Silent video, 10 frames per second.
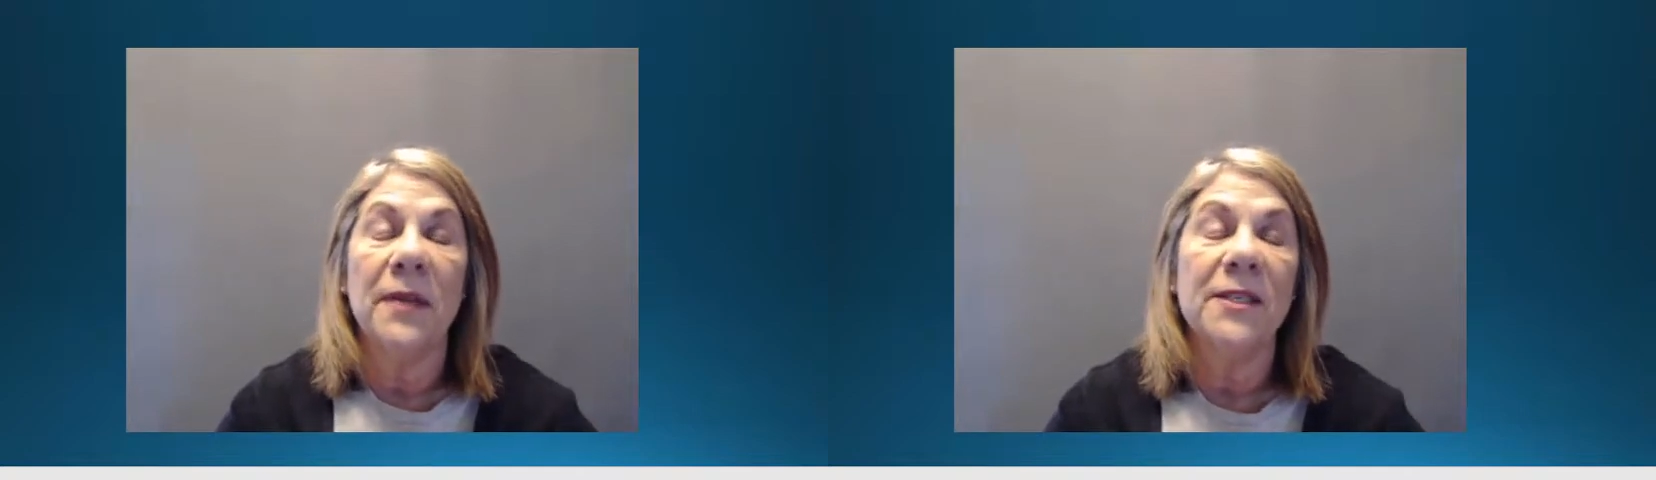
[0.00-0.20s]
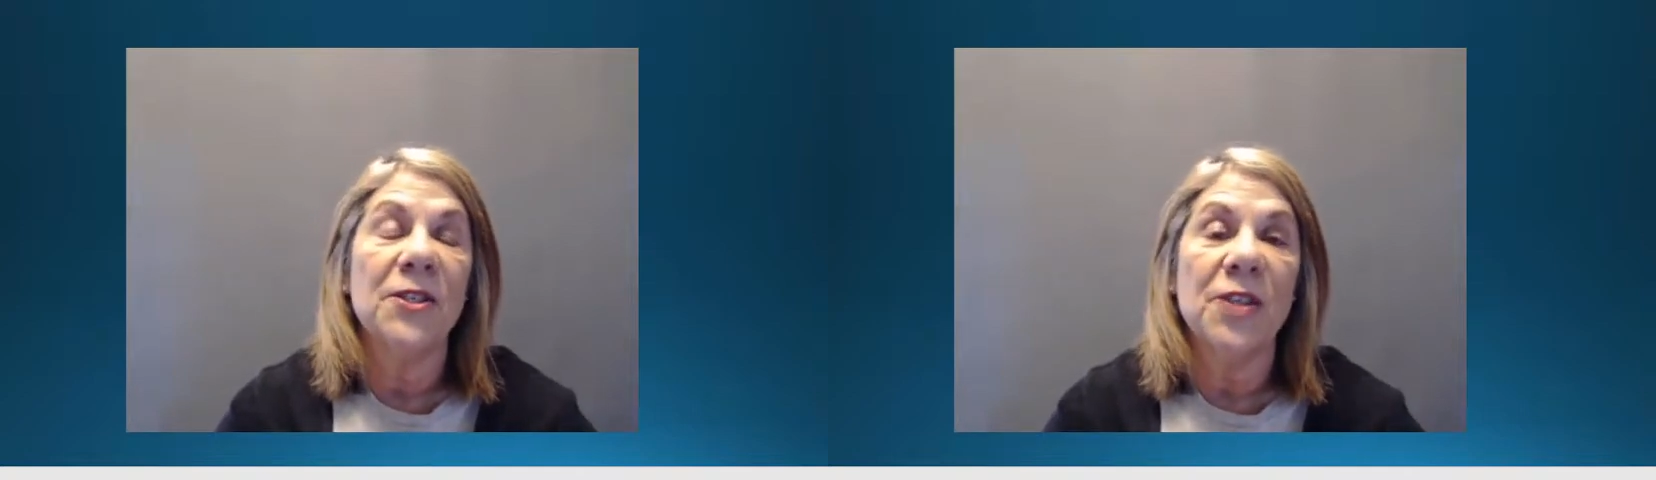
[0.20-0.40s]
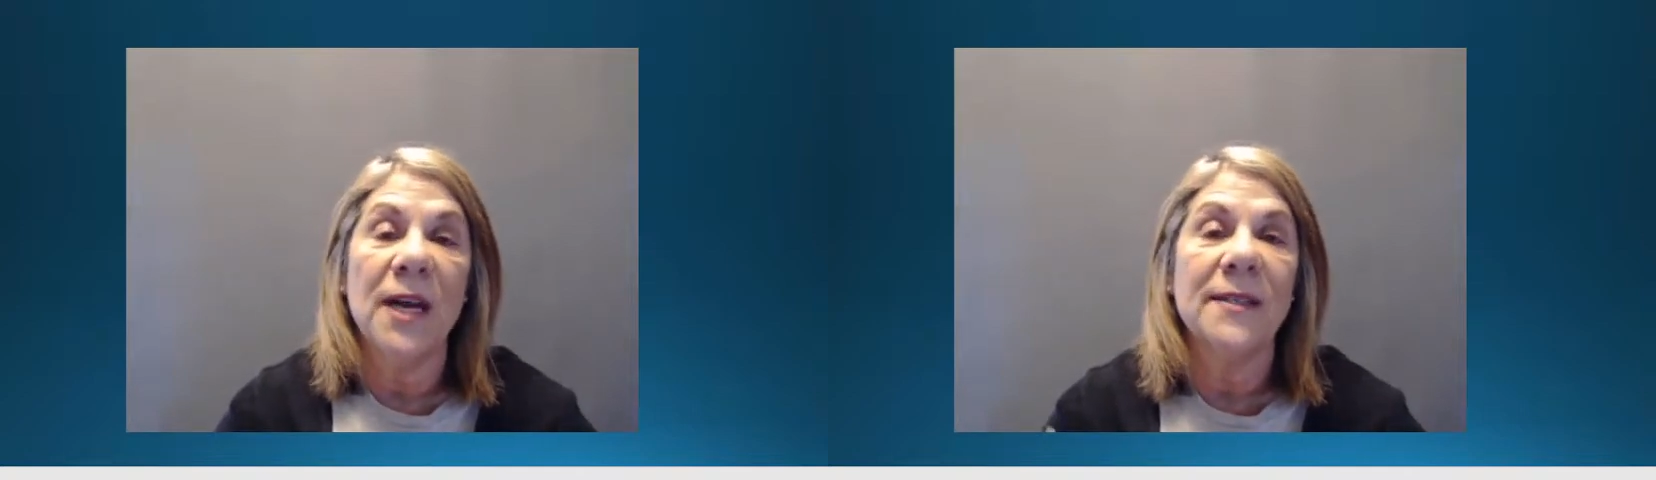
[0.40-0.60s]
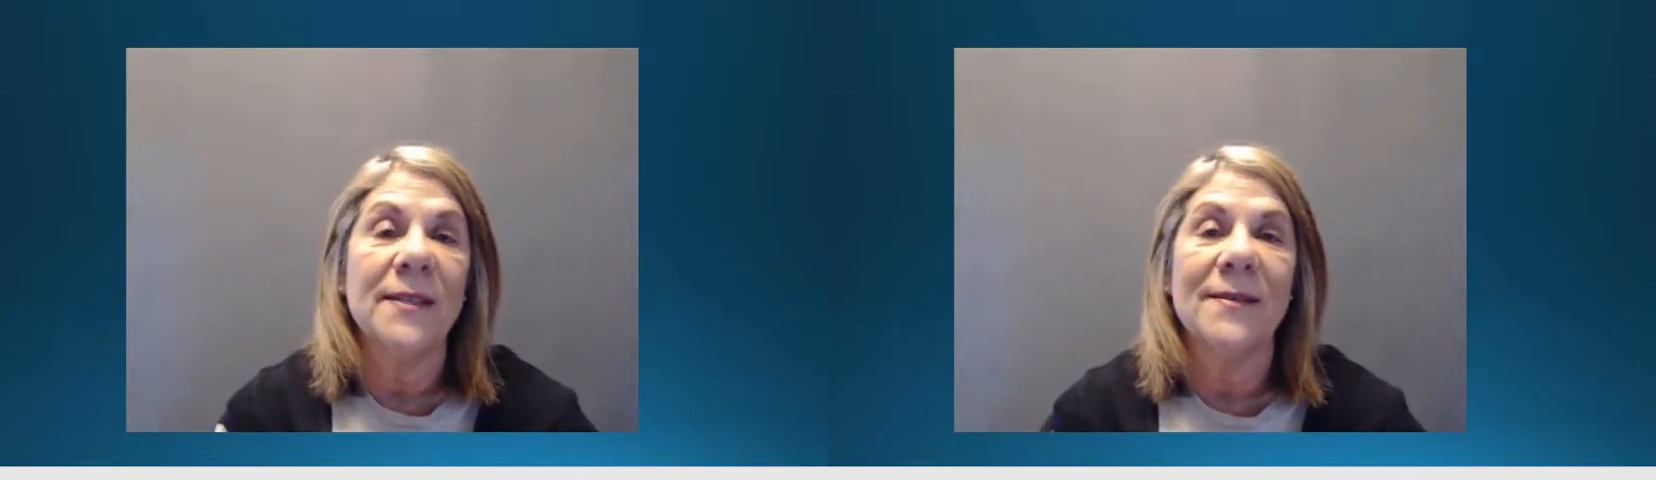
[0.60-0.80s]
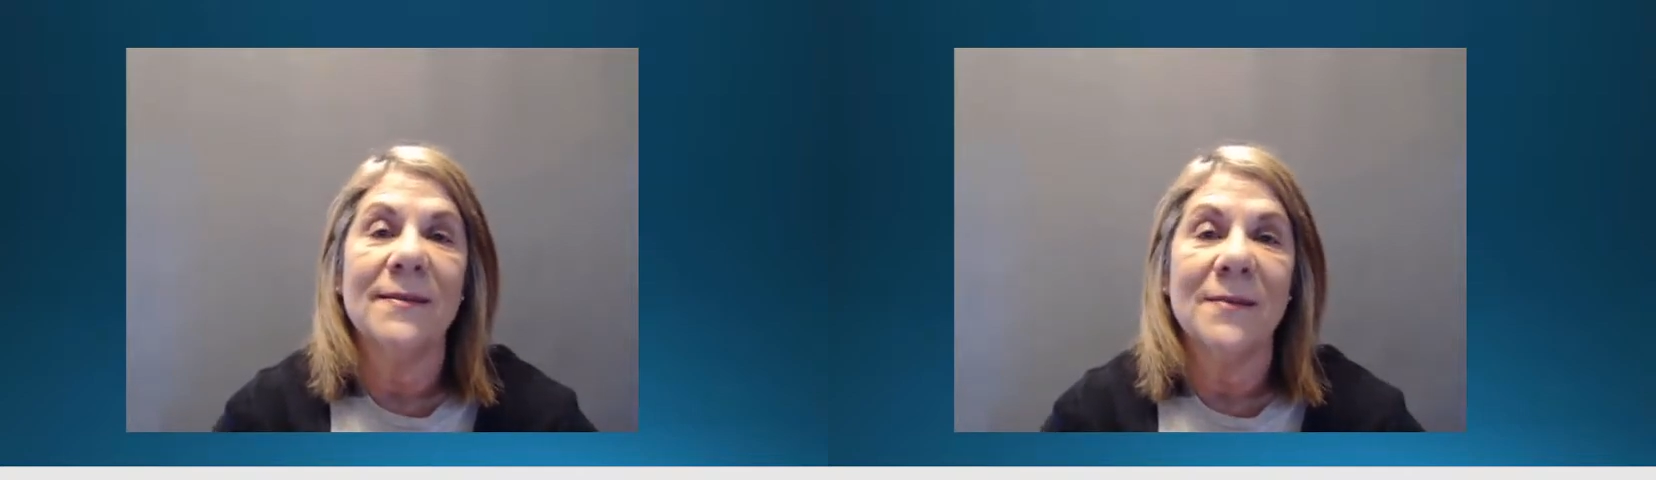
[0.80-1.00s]
That's
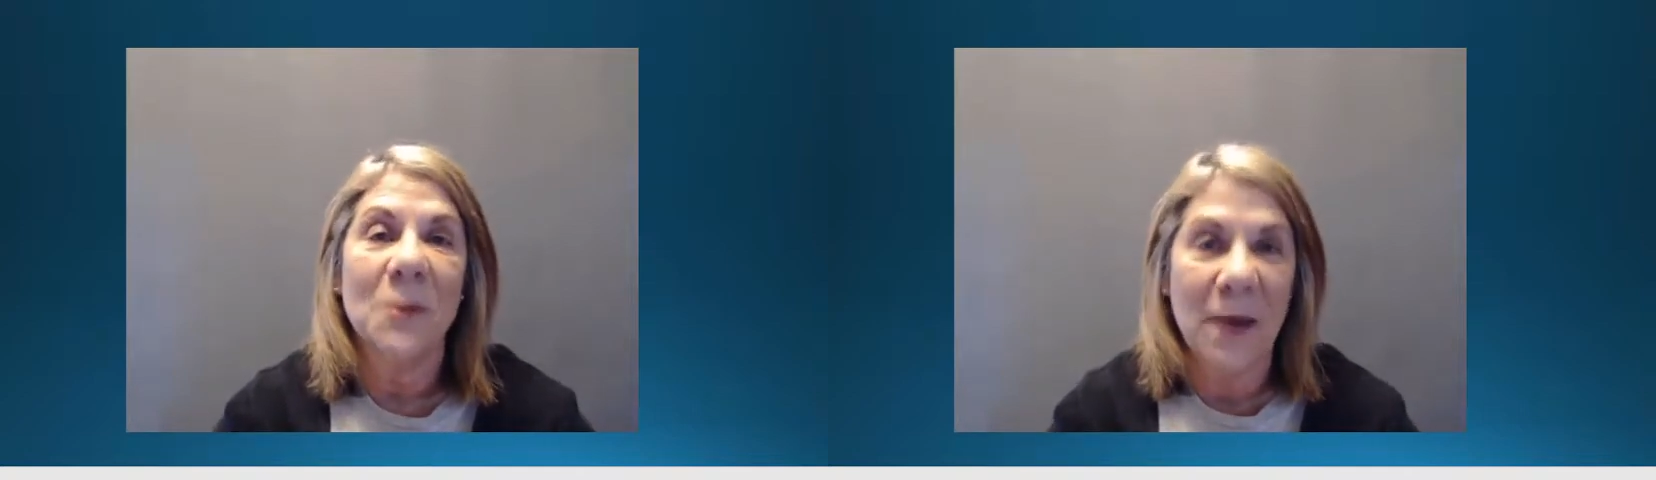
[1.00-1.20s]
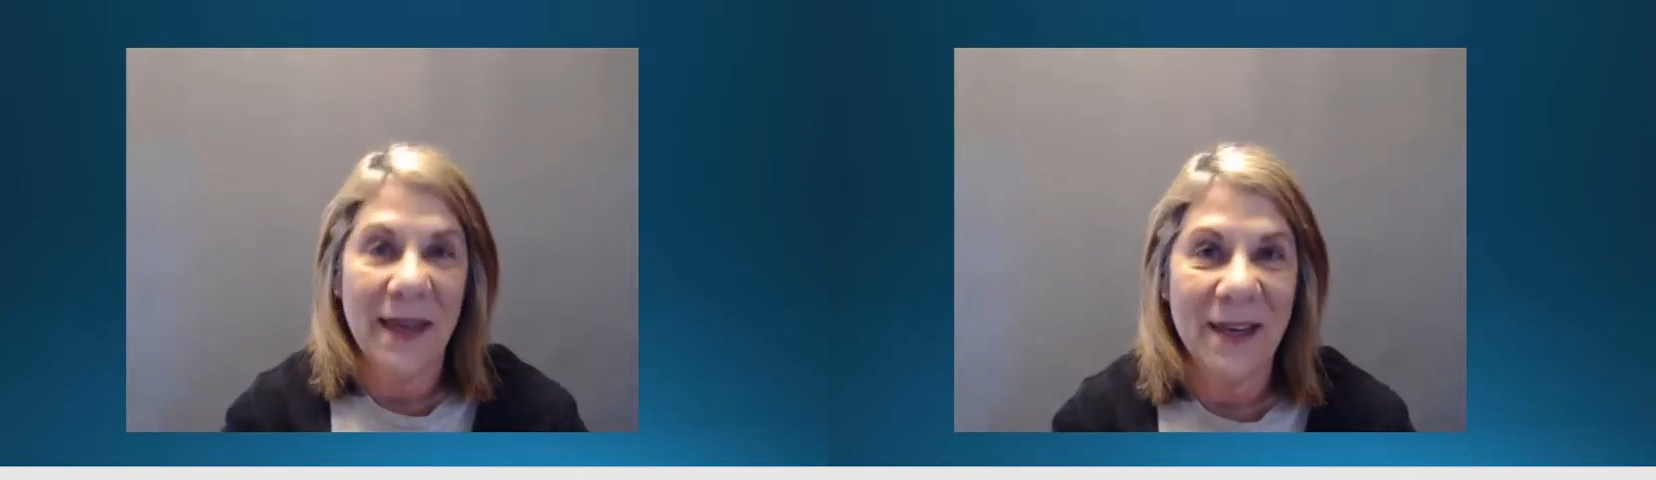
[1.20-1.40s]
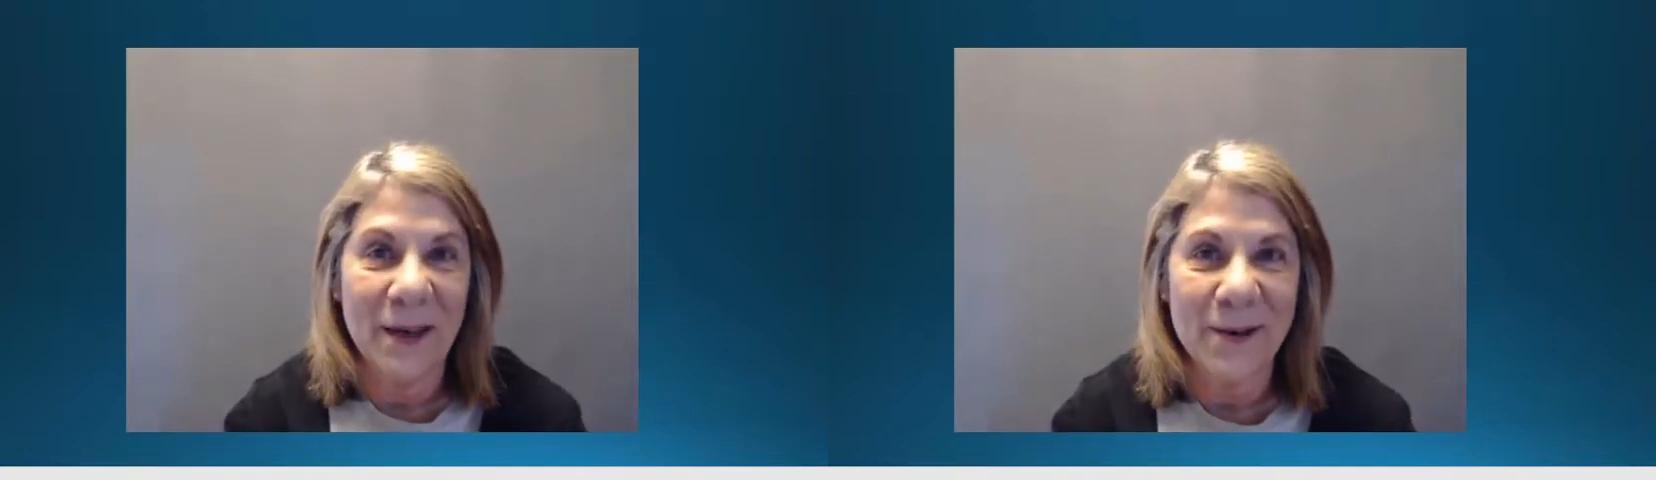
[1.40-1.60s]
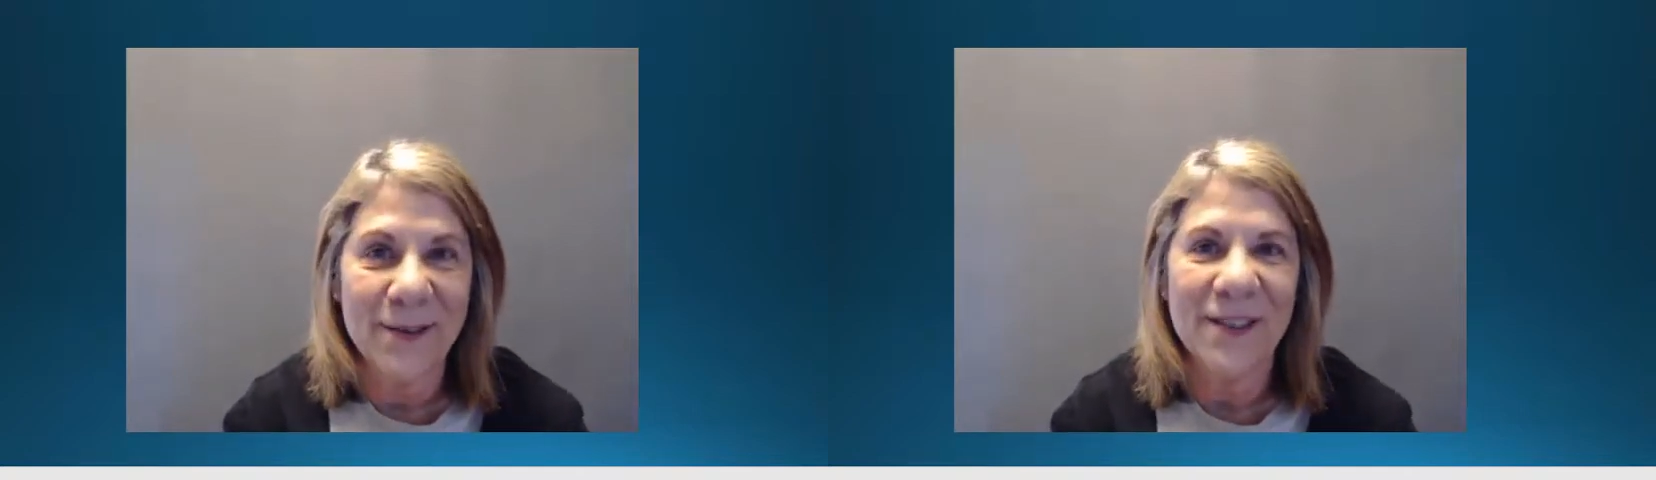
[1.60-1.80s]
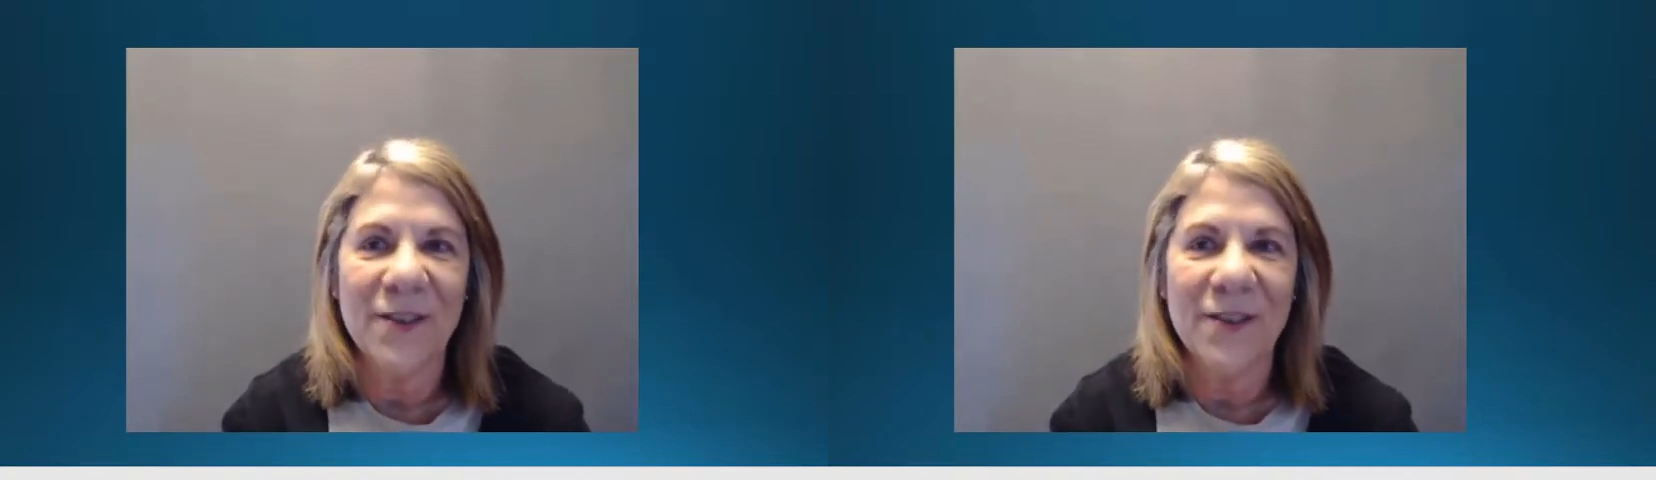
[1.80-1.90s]
just the way it goes.